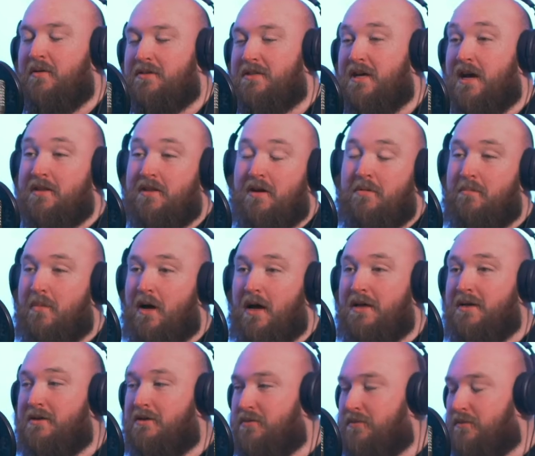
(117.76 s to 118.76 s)
it's like I don't
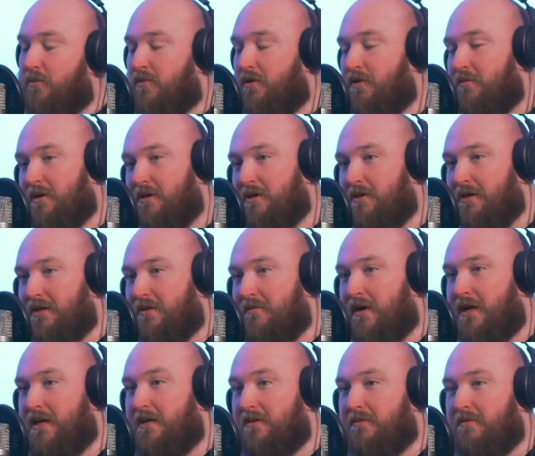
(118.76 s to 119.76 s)
mind walking my dog in the
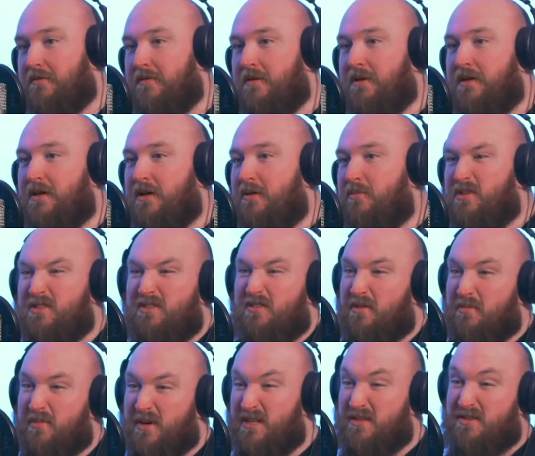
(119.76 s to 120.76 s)
rain, but it's not
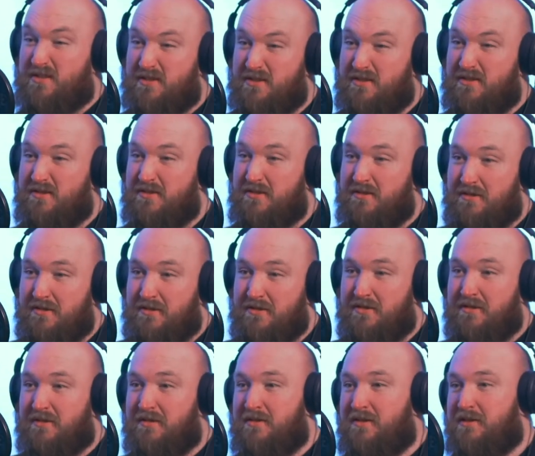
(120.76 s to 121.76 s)
the best. Mm
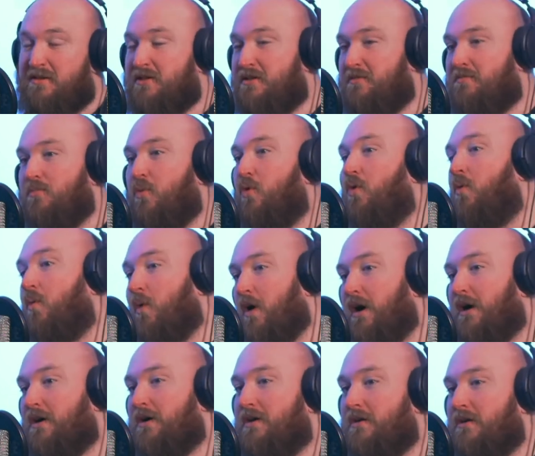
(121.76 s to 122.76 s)
-mm. It's just more
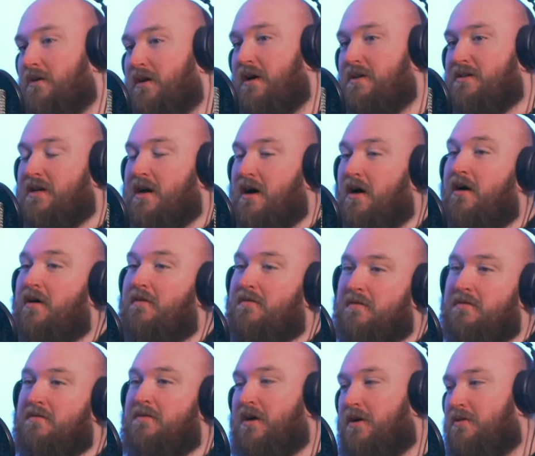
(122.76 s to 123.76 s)
work. It's like, oh, if
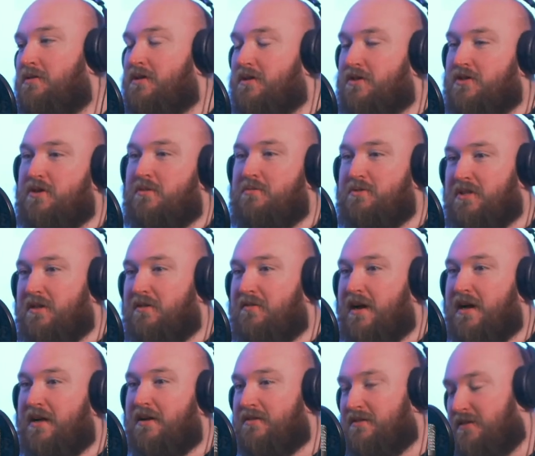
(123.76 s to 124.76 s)
we go to shops in the
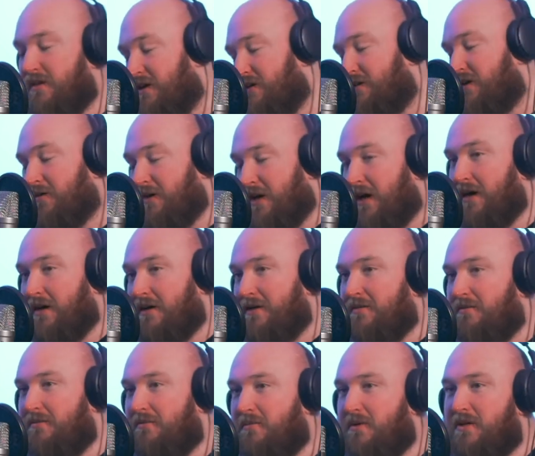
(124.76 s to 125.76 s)
rain, so that's
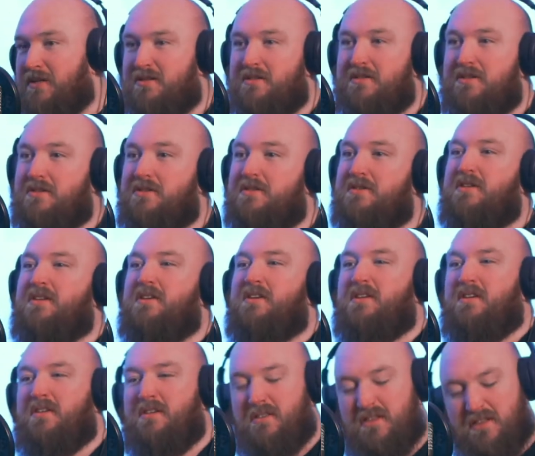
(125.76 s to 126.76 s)
okay. But it's just I was
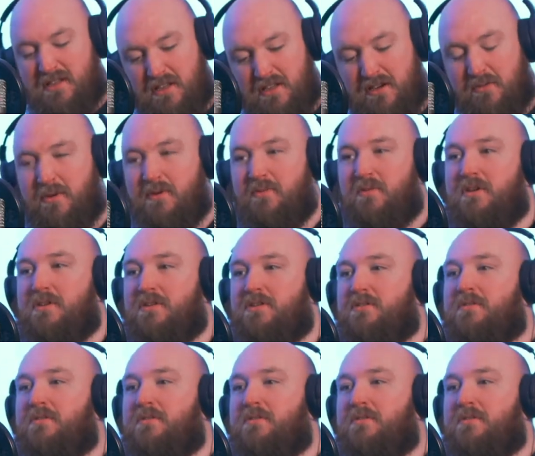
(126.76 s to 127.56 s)
I wasn't on about worse.